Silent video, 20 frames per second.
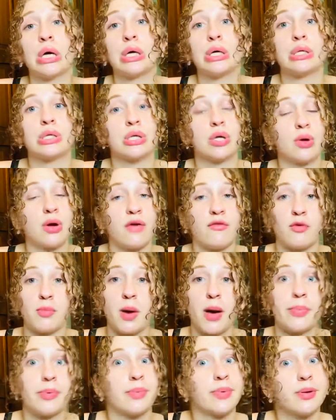don't ever pop
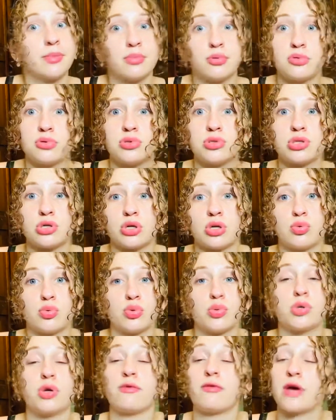your pimples, you're going to ruin
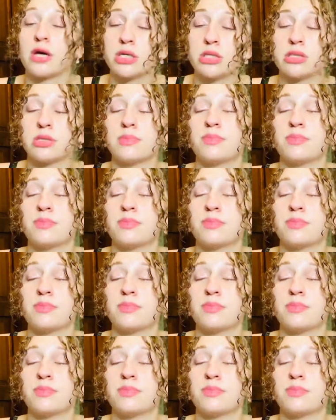your face.